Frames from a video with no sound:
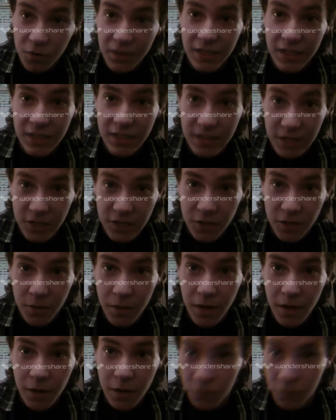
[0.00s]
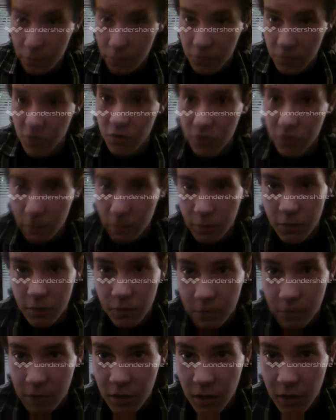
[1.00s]
made the Discman, which
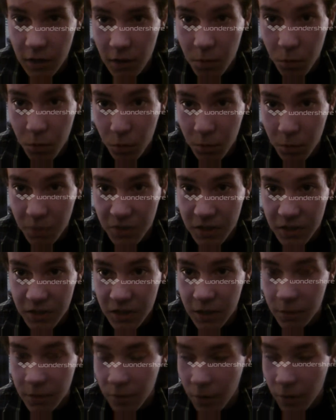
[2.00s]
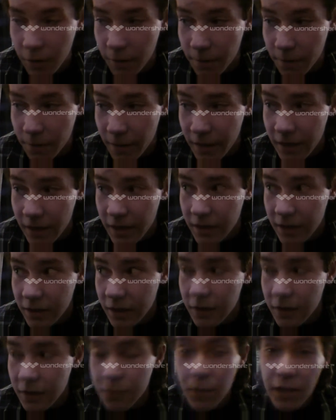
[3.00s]
was a portable CD player.
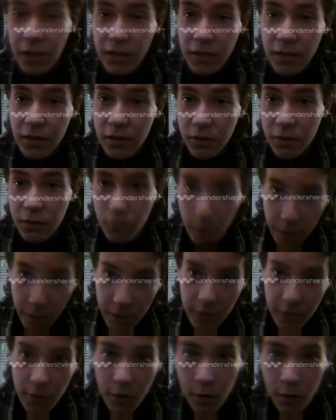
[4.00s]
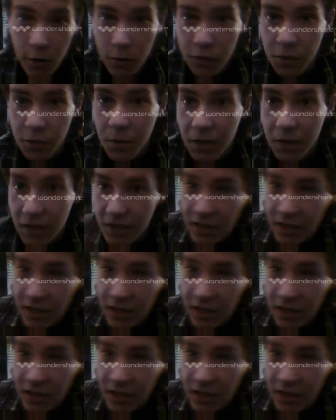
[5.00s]
They made the radios. They made the